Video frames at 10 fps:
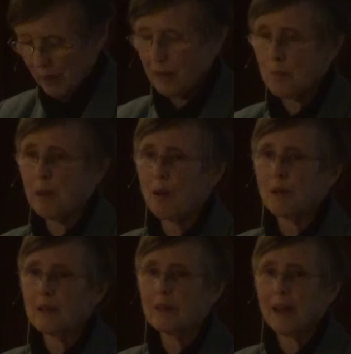And
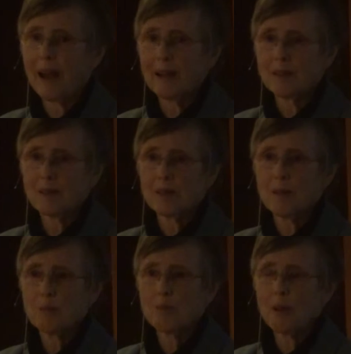about God's
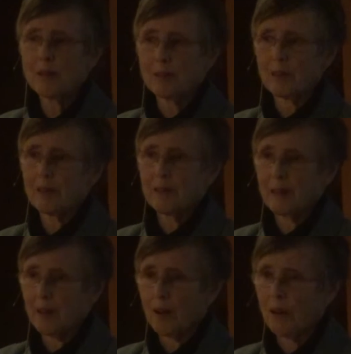presence
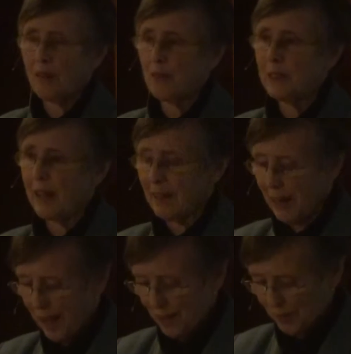in our everyday
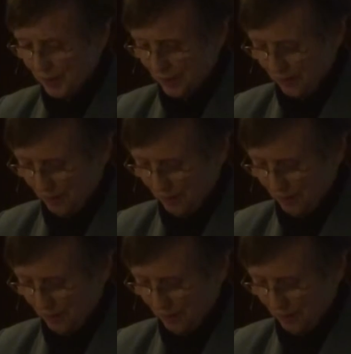lives.